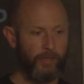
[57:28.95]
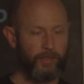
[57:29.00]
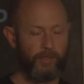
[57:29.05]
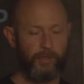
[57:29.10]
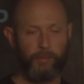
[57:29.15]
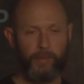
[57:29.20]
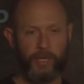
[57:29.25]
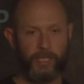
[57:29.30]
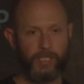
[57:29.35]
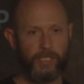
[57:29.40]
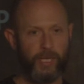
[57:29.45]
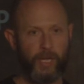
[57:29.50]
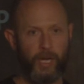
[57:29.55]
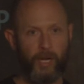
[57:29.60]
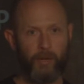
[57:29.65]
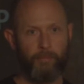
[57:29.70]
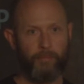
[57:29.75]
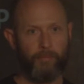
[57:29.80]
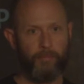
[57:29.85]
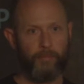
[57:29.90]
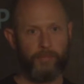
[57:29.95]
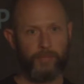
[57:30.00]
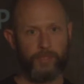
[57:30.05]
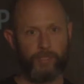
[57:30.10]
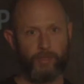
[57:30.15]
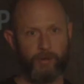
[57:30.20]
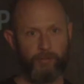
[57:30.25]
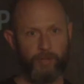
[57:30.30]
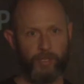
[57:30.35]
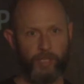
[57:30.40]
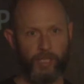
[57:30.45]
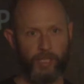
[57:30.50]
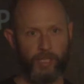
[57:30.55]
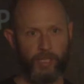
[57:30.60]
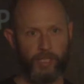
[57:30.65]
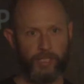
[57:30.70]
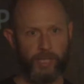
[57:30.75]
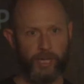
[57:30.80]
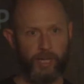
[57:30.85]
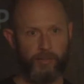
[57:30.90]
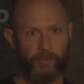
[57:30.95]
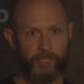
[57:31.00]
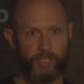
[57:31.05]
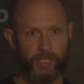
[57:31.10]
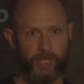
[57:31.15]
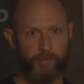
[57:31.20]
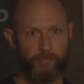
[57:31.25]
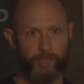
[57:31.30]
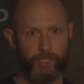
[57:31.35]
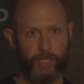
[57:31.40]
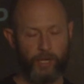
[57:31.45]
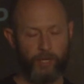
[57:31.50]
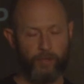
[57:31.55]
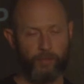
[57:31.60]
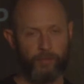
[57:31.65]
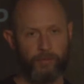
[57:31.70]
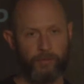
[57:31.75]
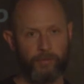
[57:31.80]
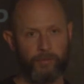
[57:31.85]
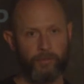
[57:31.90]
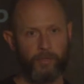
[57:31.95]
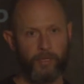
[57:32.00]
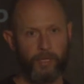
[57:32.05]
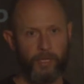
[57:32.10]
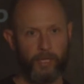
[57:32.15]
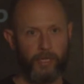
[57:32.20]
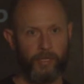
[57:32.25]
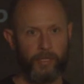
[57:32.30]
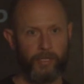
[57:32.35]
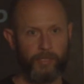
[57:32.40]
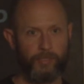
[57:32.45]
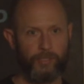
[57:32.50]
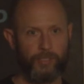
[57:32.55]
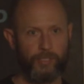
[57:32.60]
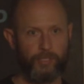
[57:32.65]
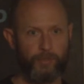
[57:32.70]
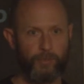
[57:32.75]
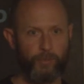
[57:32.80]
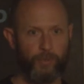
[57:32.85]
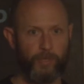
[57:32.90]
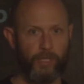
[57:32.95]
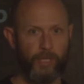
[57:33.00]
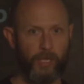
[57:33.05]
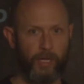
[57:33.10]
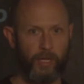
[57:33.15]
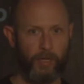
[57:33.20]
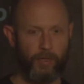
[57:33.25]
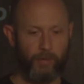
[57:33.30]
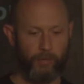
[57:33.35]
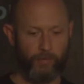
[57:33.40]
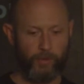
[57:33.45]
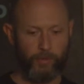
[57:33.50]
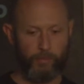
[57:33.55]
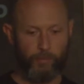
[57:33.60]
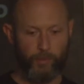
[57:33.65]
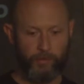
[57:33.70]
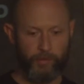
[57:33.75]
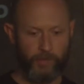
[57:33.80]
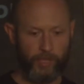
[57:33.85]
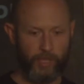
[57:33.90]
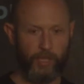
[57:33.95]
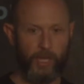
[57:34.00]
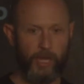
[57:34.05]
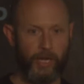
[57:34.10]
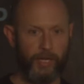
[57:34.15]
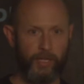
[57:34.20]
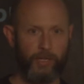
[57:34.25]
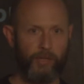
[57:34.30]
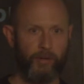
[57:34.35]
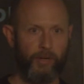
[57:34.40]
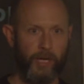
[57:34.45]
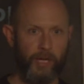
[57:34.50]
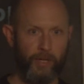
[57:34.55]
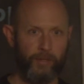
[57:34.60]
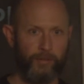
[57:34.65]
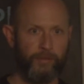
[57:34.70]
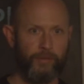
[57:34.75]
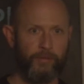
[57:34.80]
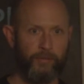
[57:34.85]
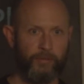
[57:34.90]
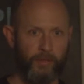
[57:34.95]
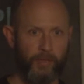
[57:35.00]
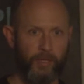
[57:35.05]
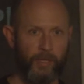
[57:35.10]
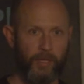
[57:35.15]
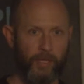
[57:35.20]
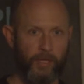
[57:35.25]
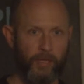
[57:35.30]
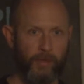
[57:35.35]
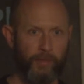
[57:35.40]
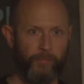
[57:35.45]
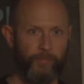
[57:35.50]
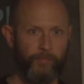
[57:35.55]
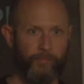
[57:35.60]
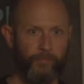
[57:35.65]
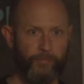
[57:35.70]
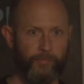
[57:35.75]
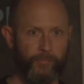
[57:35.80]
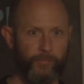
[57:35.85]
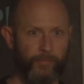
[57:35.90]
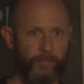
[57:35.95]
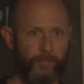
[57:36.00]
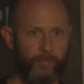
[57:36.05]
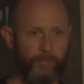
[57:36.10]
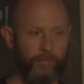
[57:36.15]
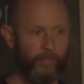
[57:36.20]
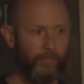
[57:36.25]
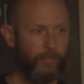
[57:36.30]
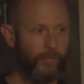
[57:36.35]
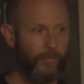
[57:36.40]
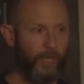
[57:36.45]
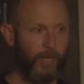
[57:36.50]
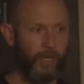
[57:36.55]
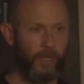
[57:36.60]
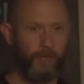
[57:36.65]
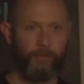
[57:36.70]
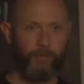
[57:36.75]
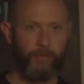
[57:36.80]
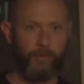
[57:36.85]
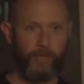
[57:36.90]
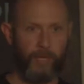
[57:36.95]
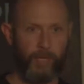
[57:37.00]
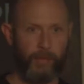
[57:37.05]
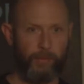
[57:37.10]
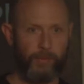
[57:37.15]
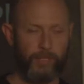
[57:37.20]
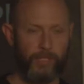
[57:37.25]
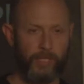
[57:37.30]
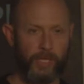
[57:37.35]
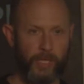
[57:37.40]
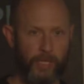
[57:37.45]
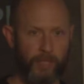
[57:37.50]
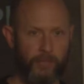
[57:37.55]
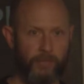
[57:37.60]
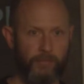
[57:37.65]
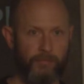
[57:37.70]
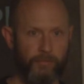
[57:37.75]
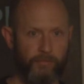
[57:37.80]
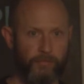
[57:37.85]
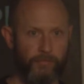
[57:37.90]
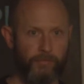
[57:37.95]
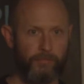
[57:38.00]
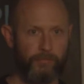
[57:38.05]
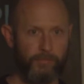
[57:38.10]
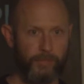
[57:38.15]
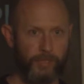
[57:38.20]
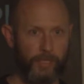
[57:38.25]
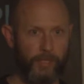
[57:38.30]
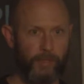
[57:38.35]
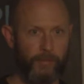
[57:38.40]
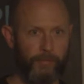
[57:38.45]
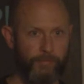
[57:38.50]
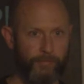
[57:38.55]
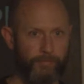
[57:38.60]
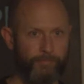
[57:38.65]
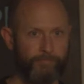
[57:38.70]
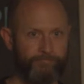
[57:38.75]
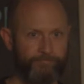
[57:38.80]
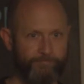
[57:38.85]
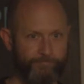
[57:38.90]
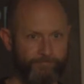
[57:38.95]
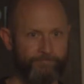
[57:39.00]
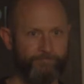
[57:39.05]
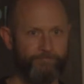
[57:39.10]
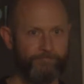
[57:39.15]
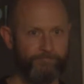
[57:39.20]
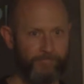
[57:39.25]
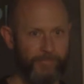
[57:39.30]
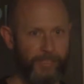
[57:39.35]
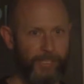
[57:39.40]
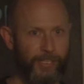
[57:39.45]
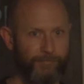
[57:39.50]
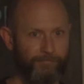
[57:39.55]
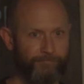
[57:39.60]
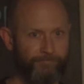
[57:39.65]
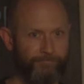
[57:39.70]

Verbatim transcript: to mix it up so everything doesn't have the same tone, and it's just with the with moving the lighting around, um, yeah, enables that. So, yeah.